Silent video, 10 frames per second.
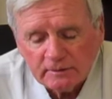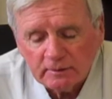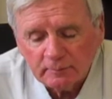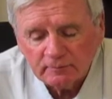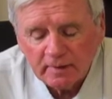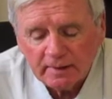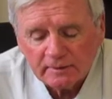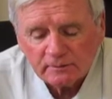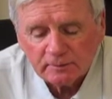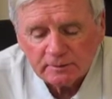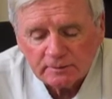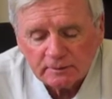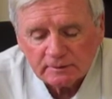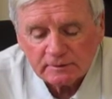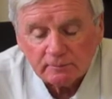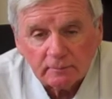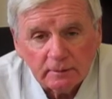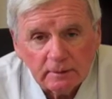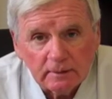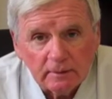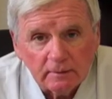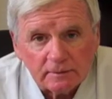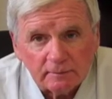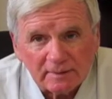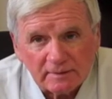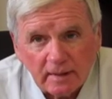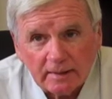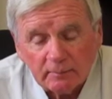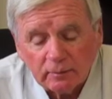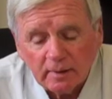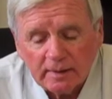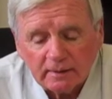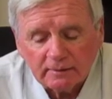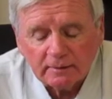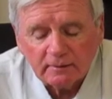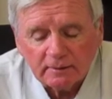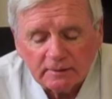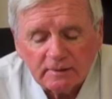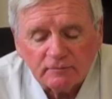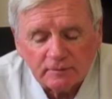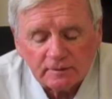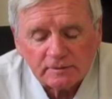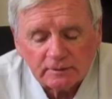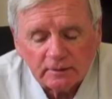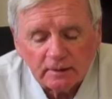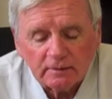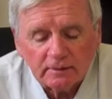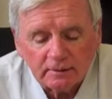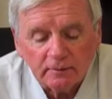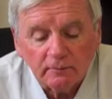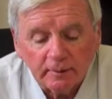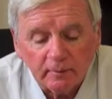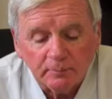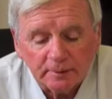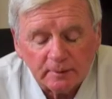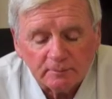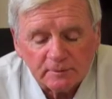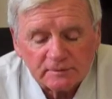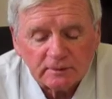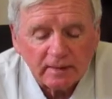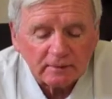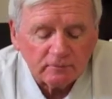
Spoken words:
going to provide us with some exciting play, I think, on defense, and I think that he'll help pick up the slack